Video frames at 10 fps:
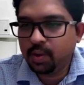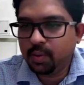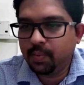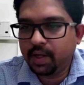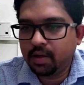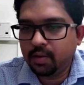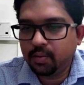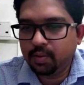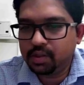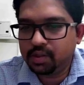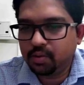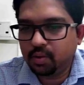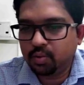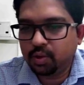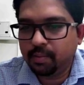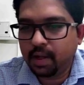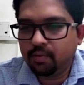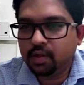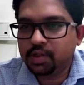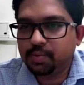So what we can do is, go to the
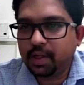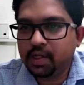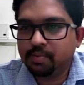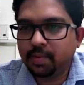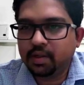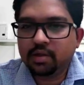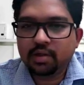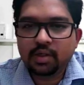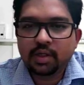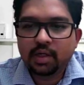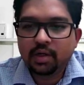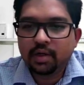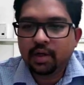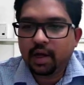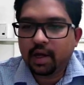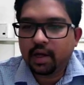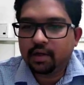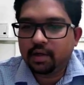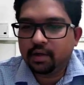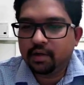manual displacement,
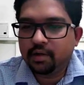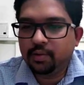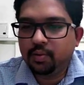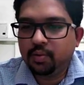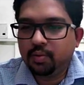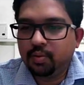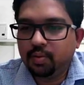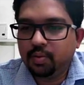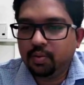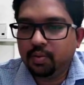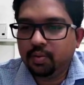and here you